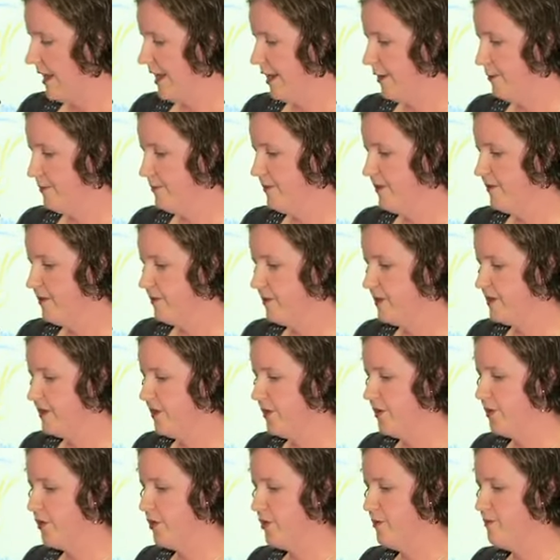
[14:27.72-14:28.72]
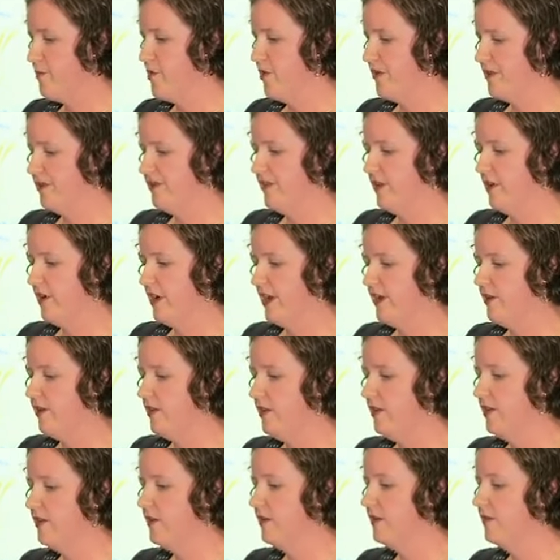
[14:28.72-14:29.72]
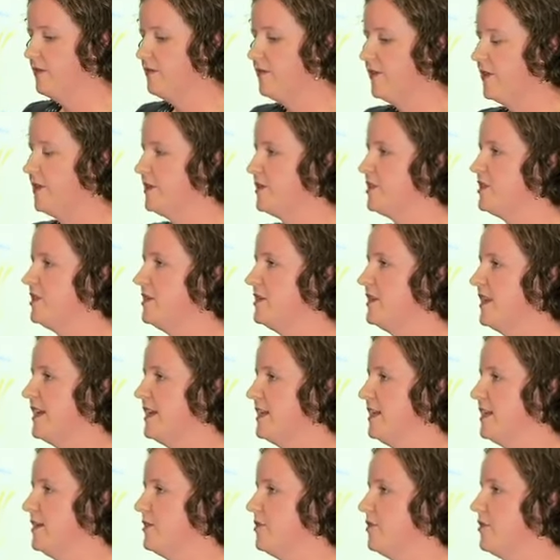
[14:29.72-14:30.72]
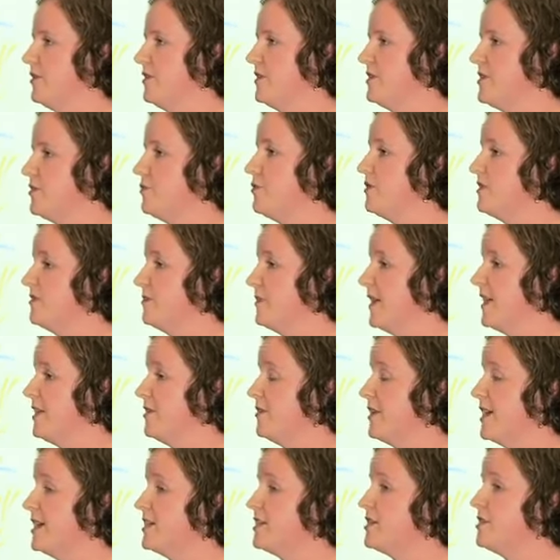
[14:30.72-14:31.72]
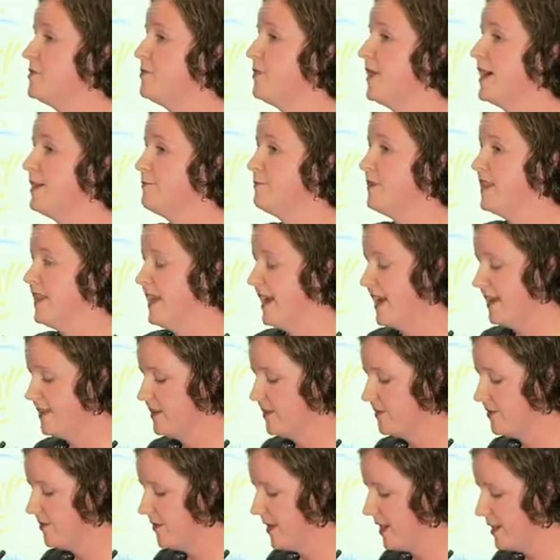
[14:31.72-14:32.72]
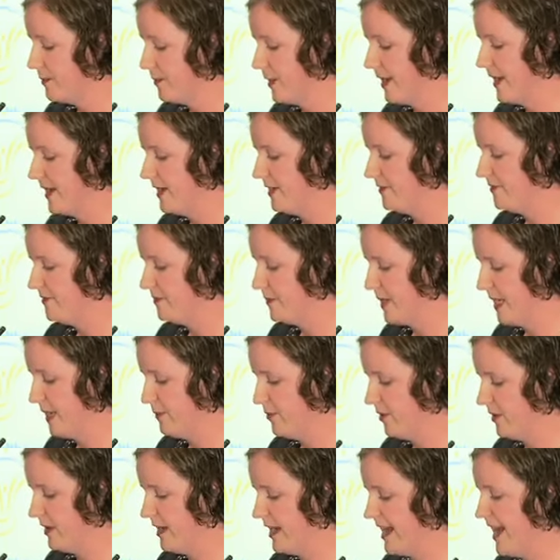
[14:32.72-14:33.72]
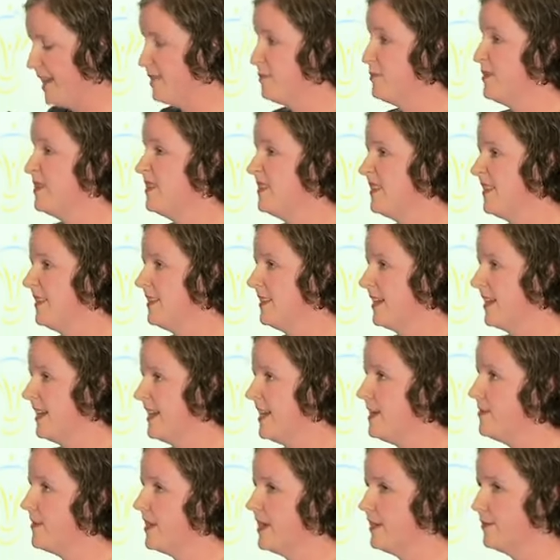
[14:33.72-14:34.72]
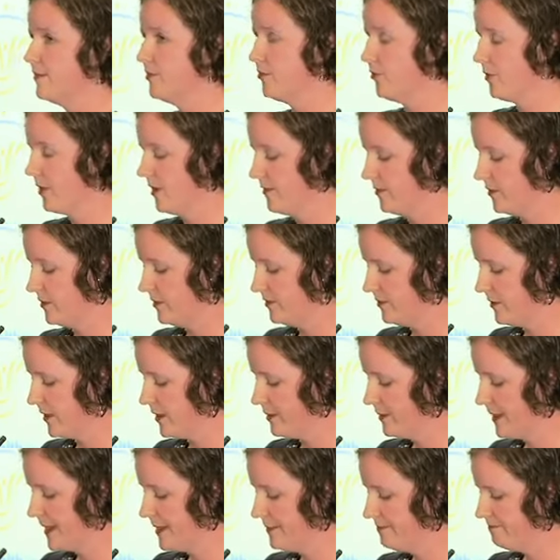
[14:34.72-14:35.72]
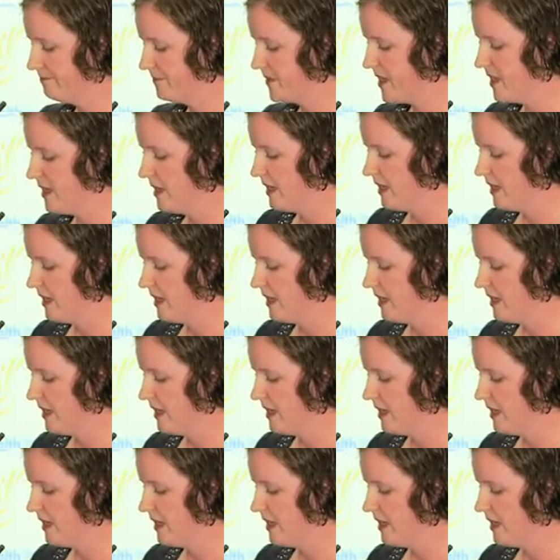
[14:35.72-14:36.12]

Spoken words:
We've also got a modified version that includes all of Ballarat, but without the freeway, if people are adamant that they never ever drive on the freeway.